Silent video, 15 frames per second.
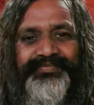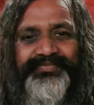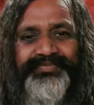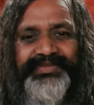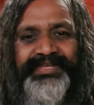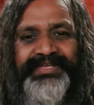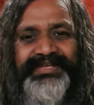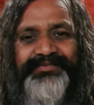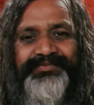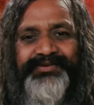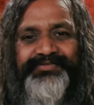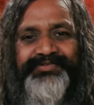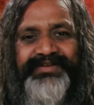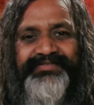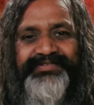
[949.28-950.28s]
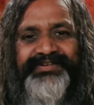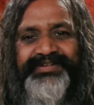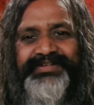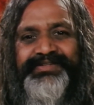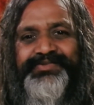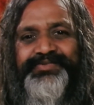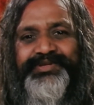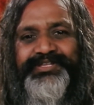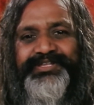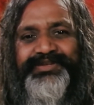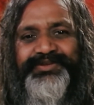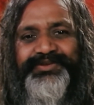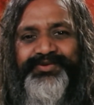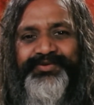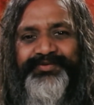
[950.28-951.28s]
kingdom of heaven is within
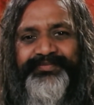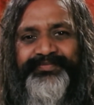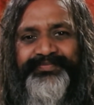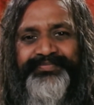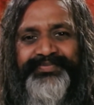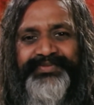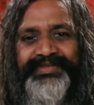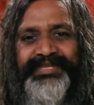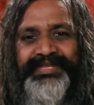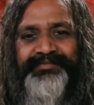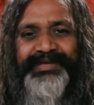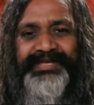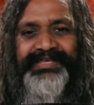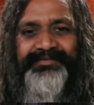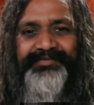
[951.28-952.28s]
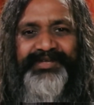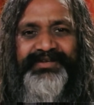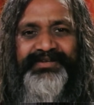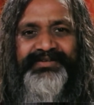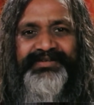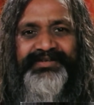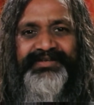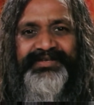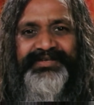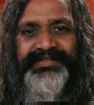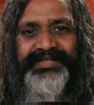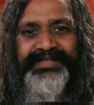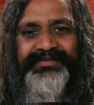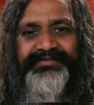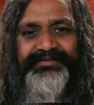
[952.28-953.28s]
you. Thereby he meant
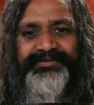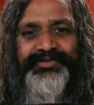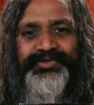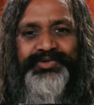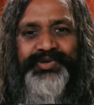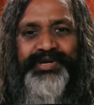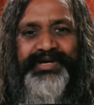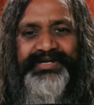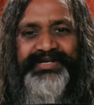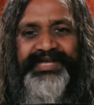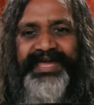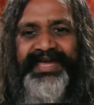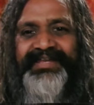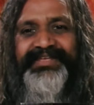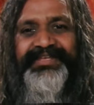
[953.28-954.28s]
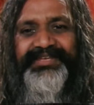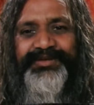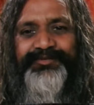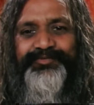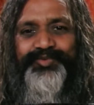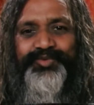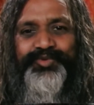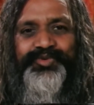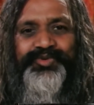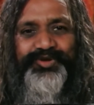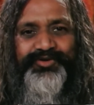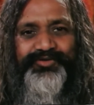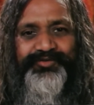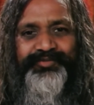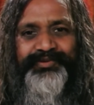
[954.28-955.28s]
that you are carrying a pool
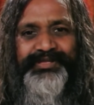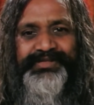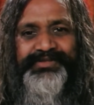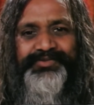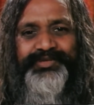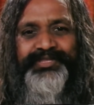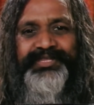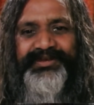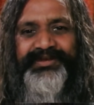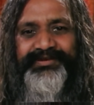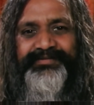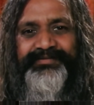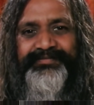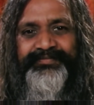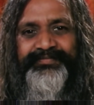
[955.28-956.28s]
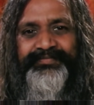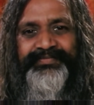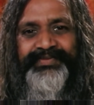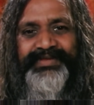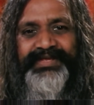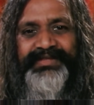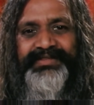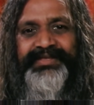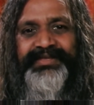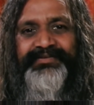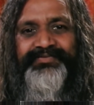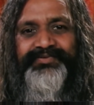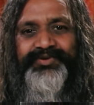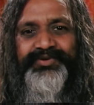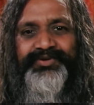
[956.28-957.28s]
of bliss within, and
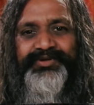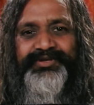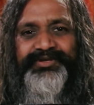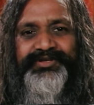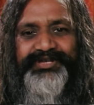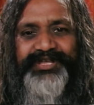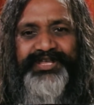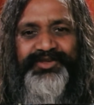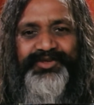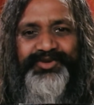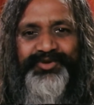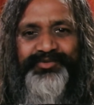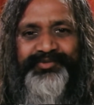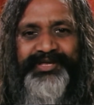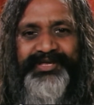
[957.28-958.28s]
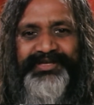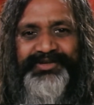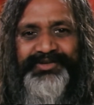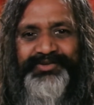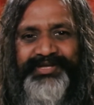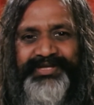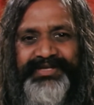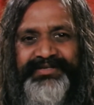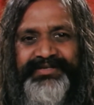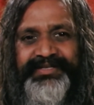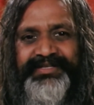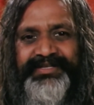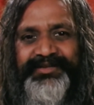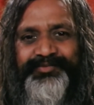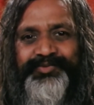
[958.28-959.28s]
therefore take your mind to that
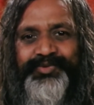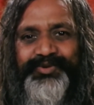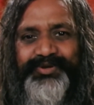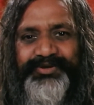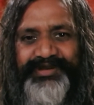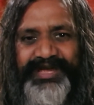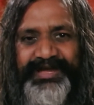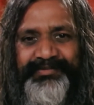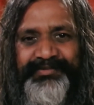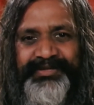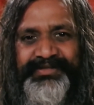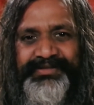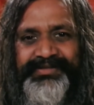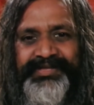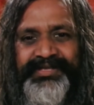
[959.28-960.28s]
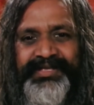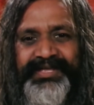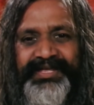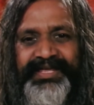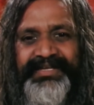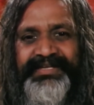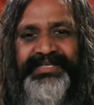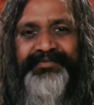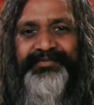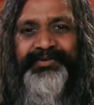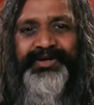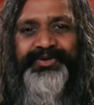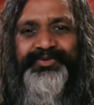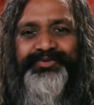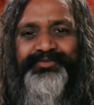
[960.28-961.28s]
inner pool of happiness and come
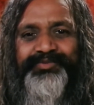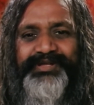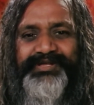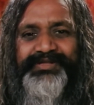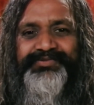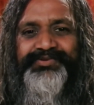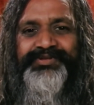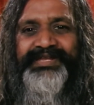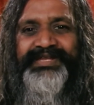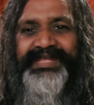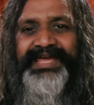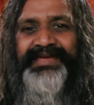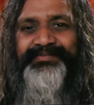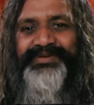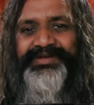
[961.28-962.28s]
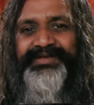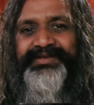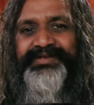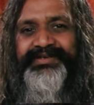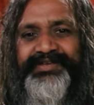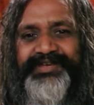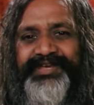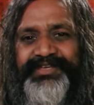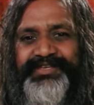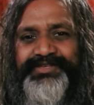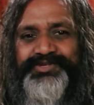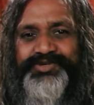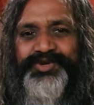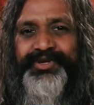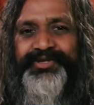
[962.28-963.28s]
out blissful and happy.
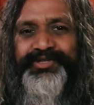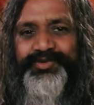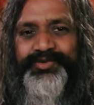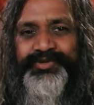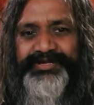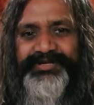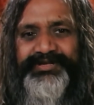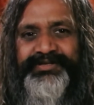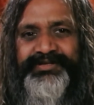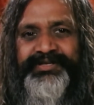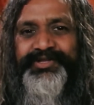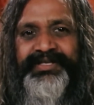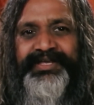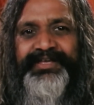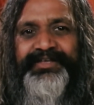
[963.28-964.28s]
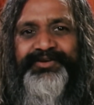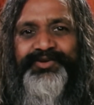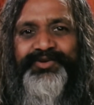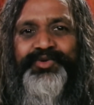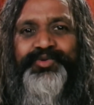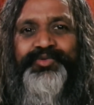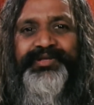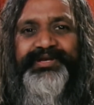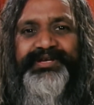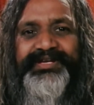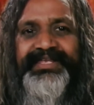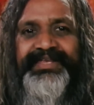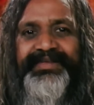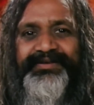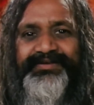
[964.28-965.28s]
Enjoy the world and no one
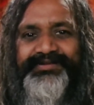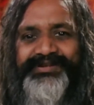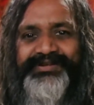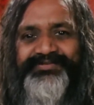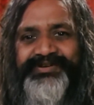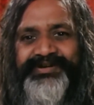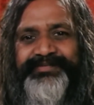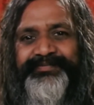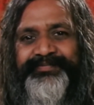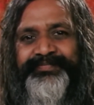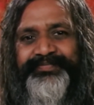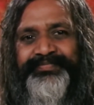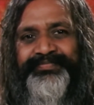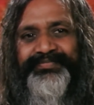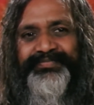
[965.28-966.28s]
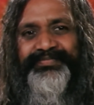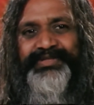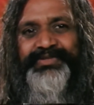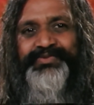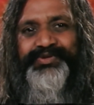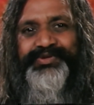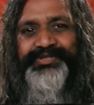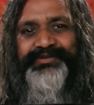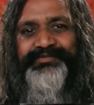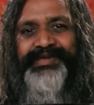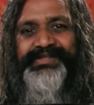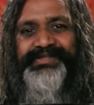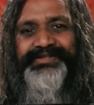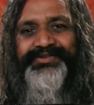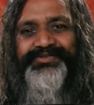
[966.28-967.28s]
need suffer. This was the
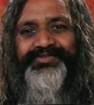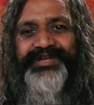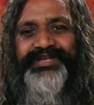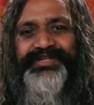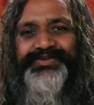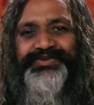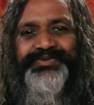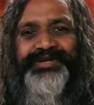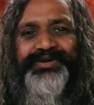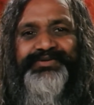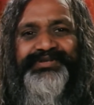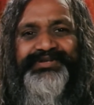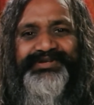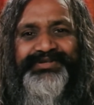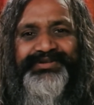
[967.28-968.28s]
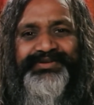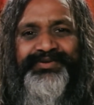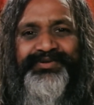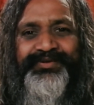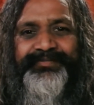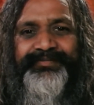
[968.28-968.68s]
message of Christ 2000 years ago.